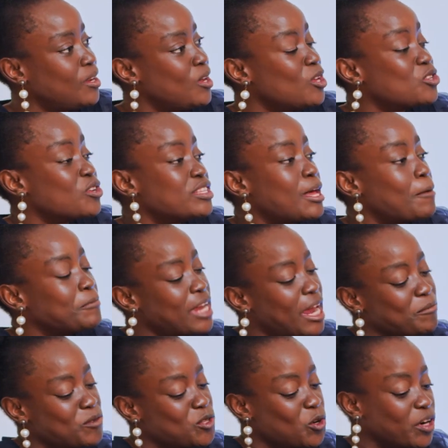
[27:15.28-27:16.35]
So
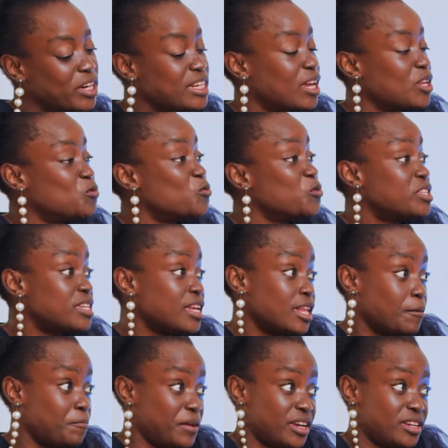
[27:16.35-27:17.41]
sometimes doctors will see
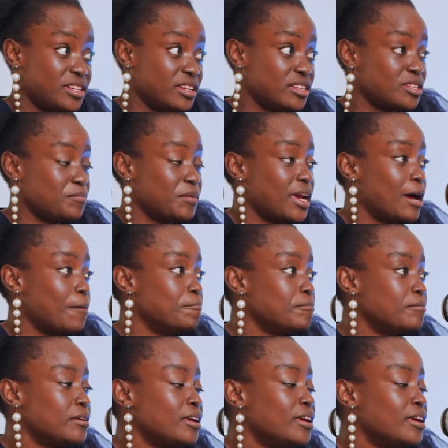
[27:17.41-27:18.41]
their patients become